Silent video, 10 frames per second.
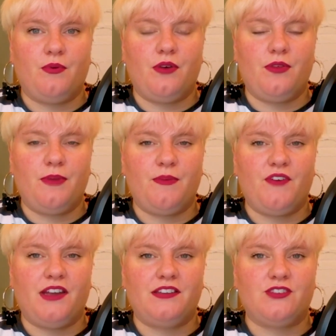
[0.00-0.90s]
other people
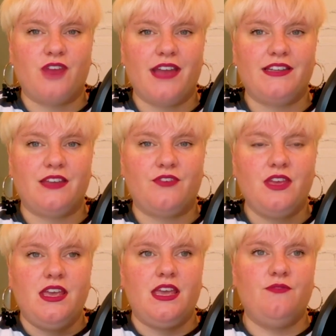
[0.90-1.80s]
find us attractive,
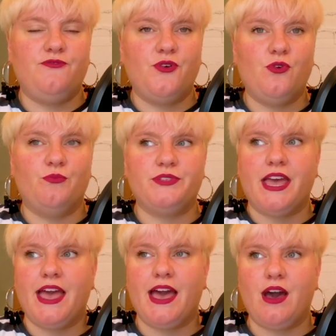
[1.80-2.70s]
informs
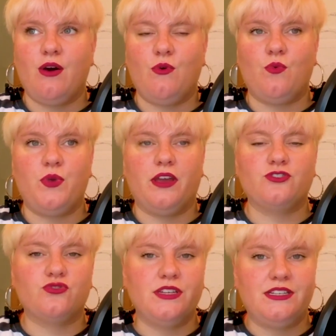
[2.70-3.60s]
how we are
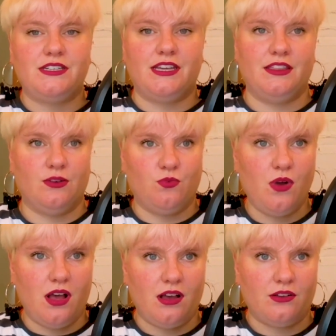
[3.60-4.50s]
treated in the
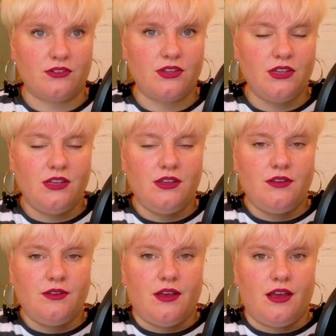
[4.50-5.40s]
world.
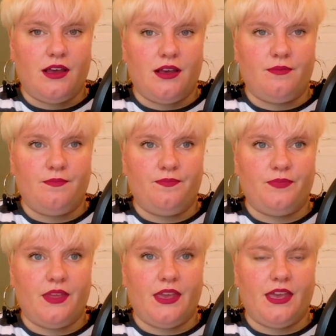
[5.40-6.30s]

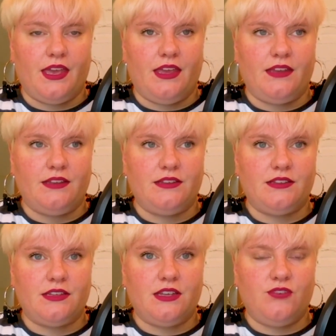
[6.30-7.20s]

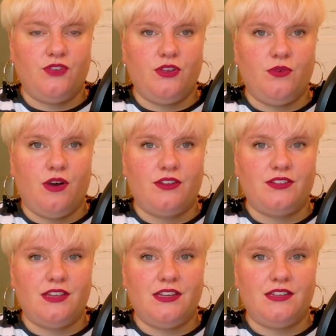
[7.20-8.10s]
And if you are
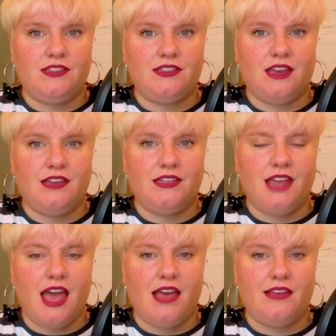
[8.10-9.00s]
seen in
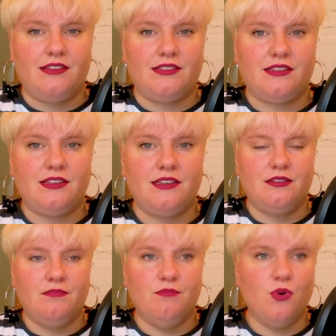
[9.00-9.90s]
society as
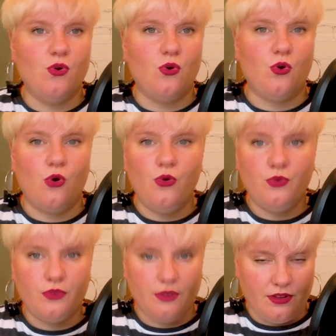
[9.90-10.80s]
more
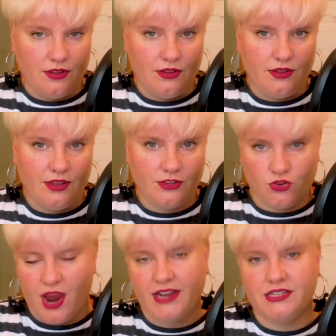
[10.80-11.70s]

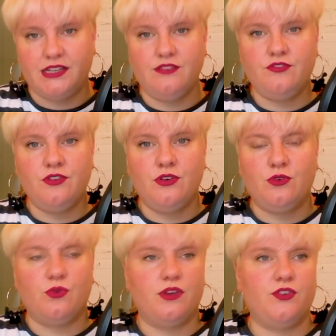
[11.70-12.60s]
attractive,
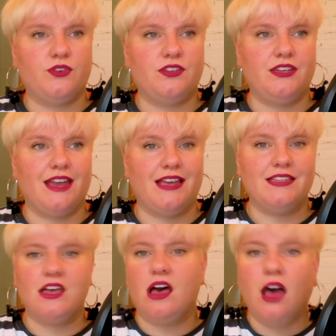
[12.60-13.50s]
or if you're seen
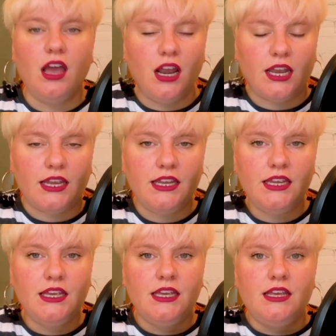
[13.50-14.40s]
as
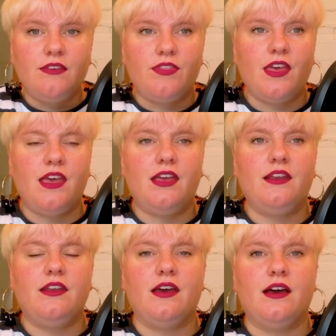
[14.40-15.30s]
ugly,
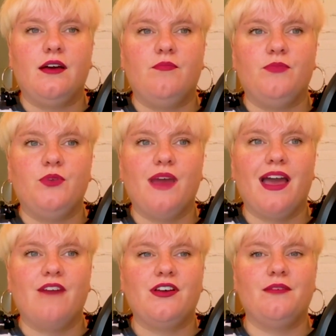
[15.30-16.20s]
then you
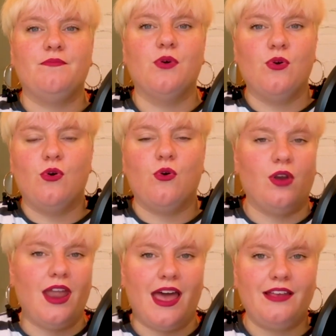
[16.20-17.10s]
have more
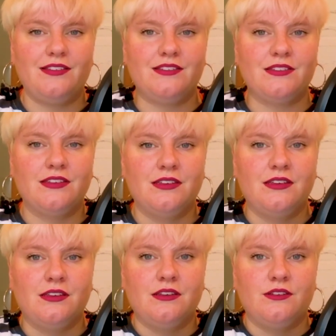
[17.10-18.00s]
or less
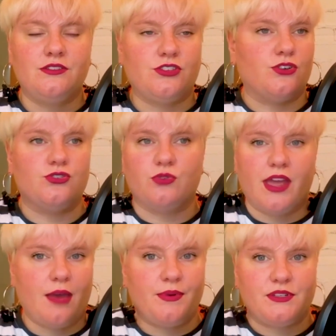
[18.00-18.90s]
social
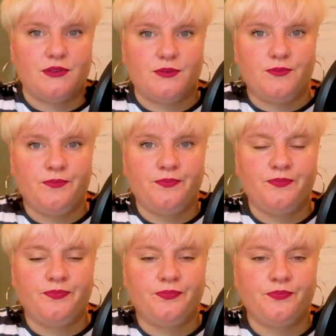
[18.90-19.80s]
capital.
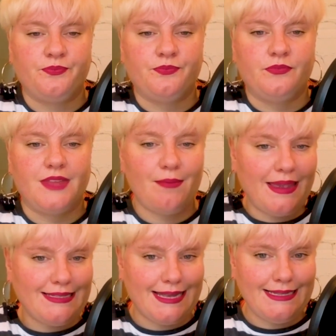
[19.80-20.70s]
That
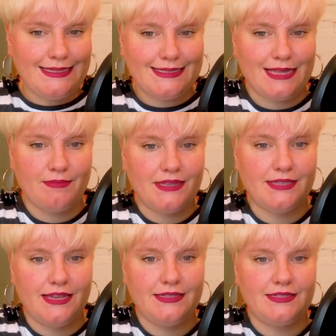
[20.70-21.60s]
makes
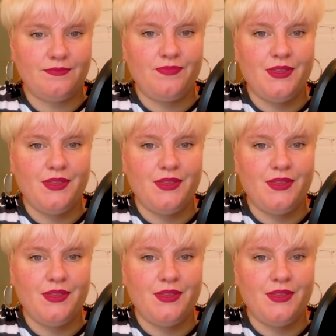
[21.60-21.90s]
sense.